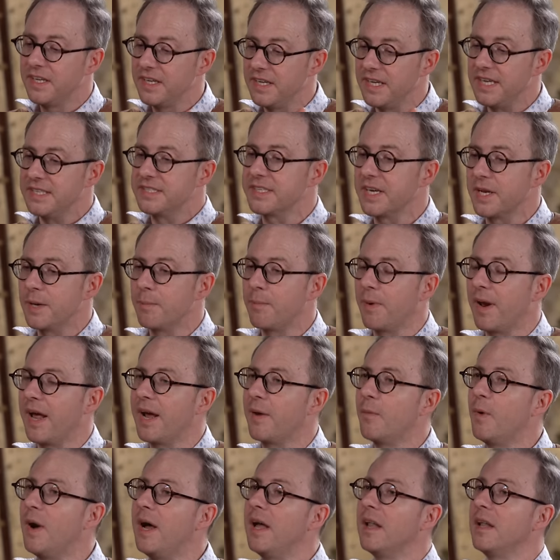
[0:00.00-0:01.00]
is going to play
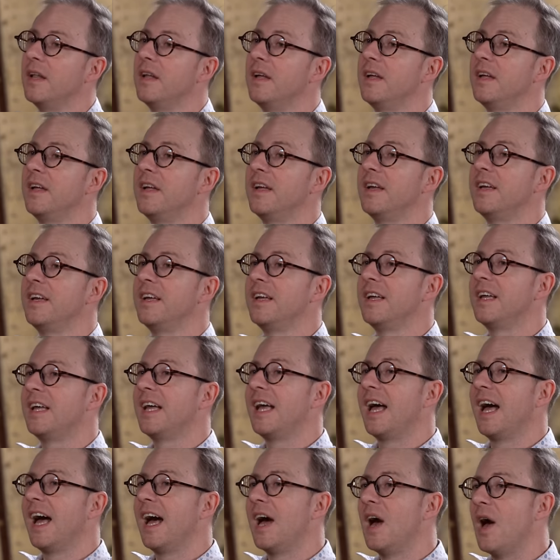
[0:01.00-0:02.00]
well.
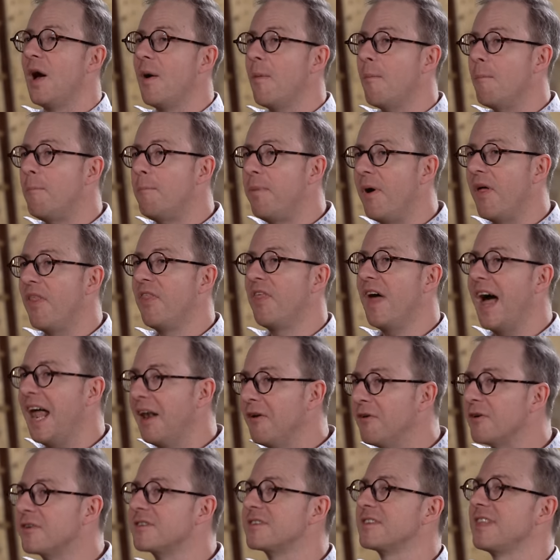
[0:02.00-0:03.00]
But that
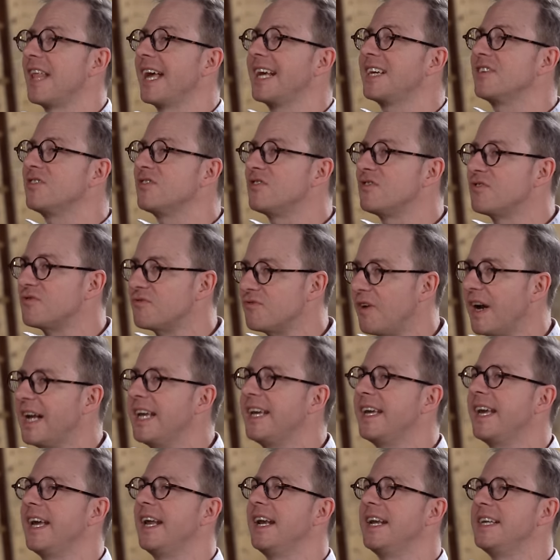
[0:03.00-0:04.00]
looks like
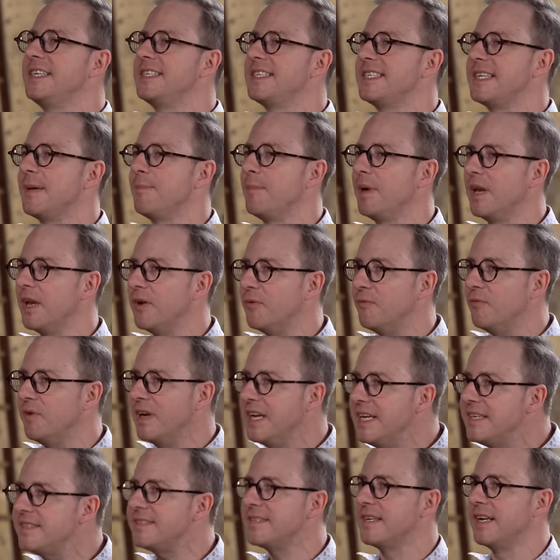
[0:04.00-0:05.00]
strikingly similar
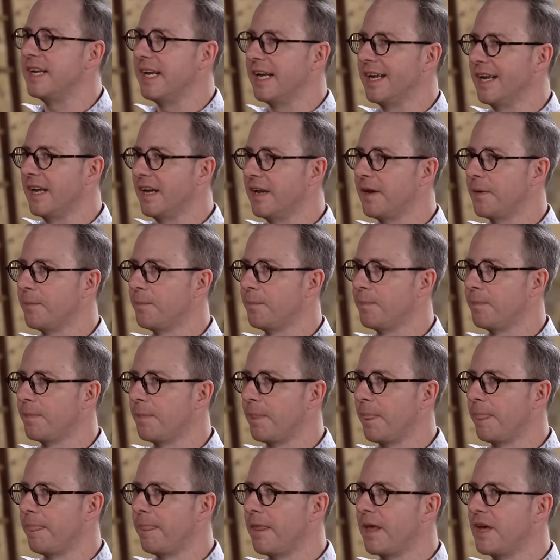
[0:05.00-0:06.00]
reasoning
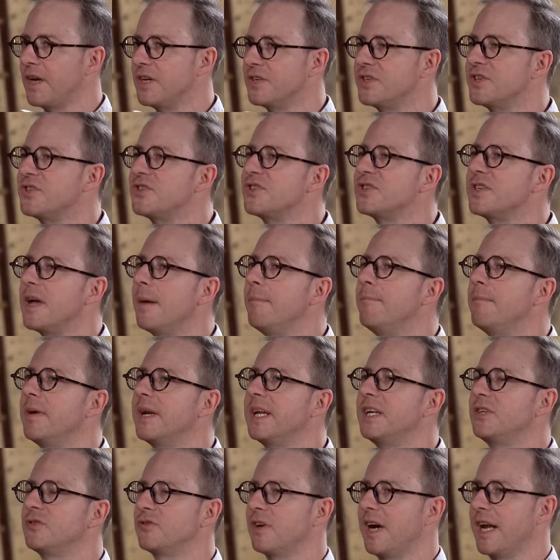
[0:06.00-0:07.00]
to
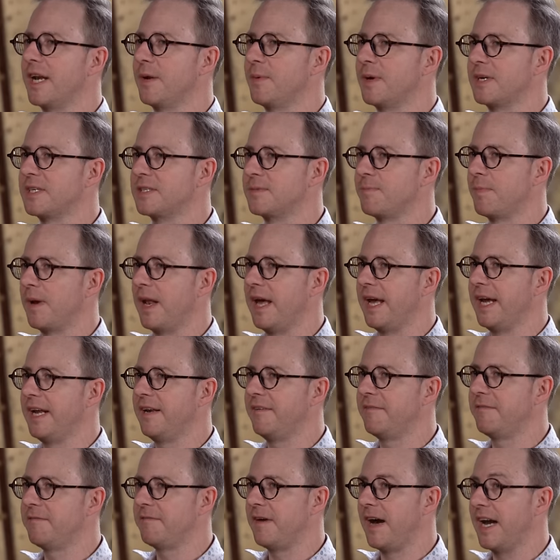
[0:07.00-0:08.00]
somebody trying to
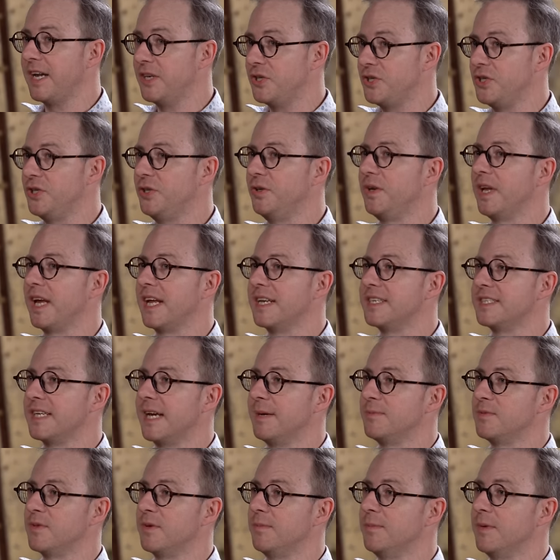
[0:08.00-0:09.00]
explain fine-tuning in
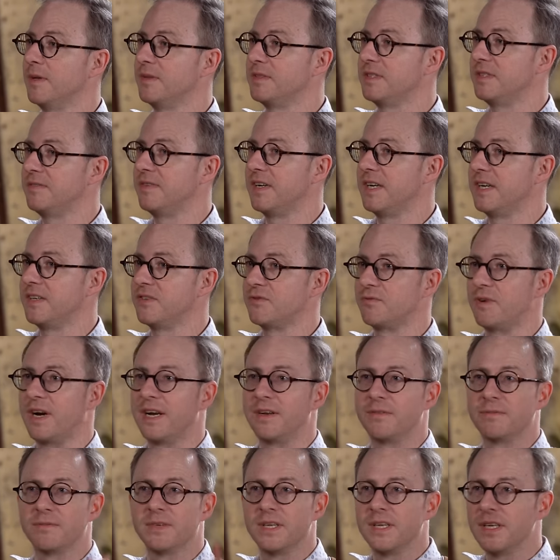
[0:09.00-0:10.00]
terms of a multiverse,
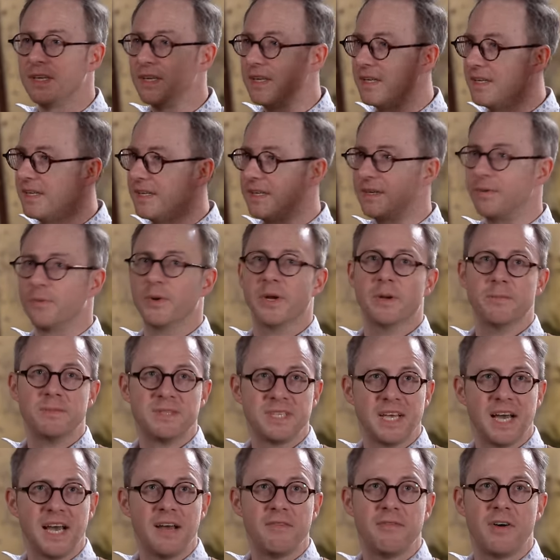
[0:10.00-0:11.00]
right? We
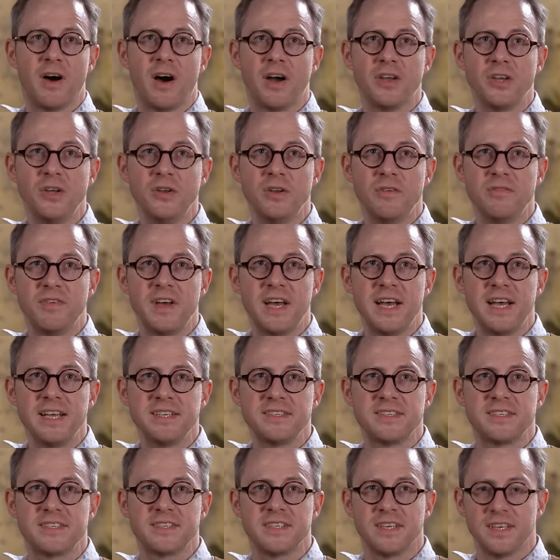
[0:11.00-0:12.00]
observe our
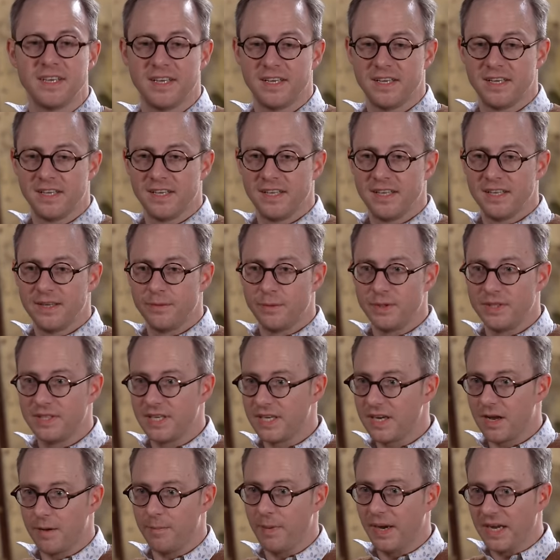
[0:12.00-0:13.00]
universe. We
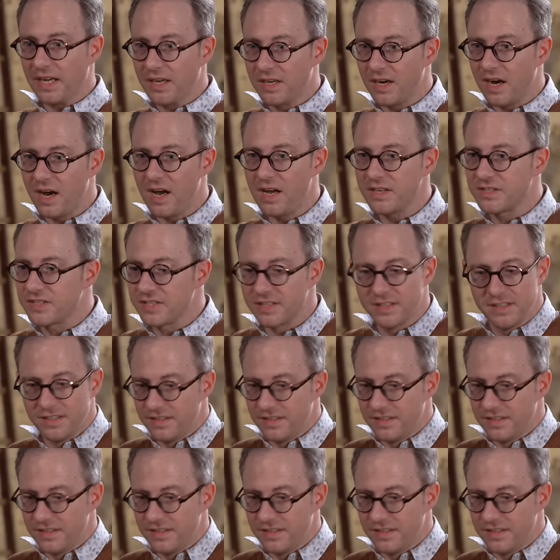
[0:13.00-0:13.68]
think, oh my God,